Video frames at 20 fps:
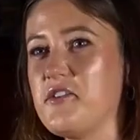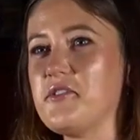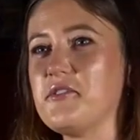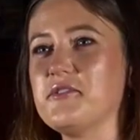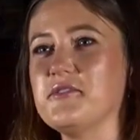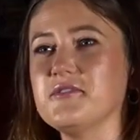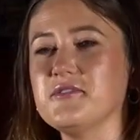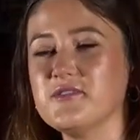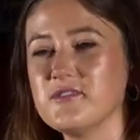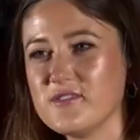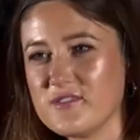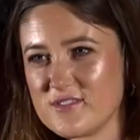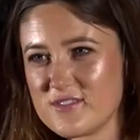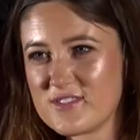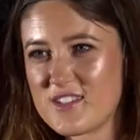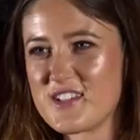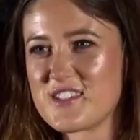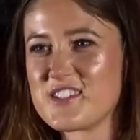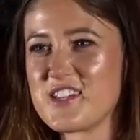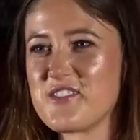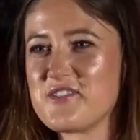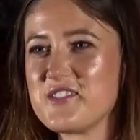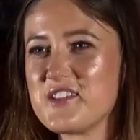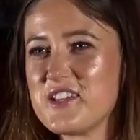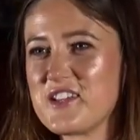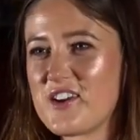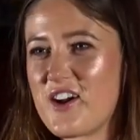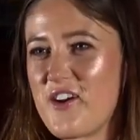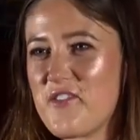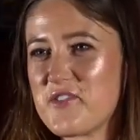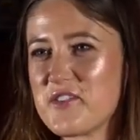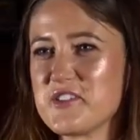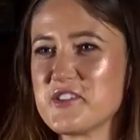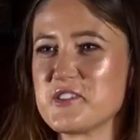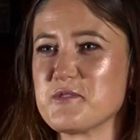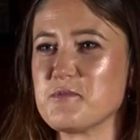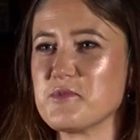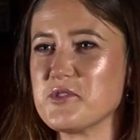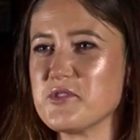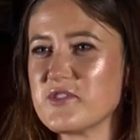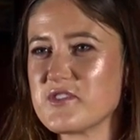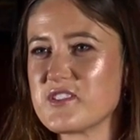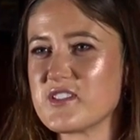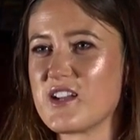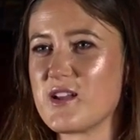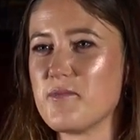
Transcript: oh, that's definitely a confidence boost,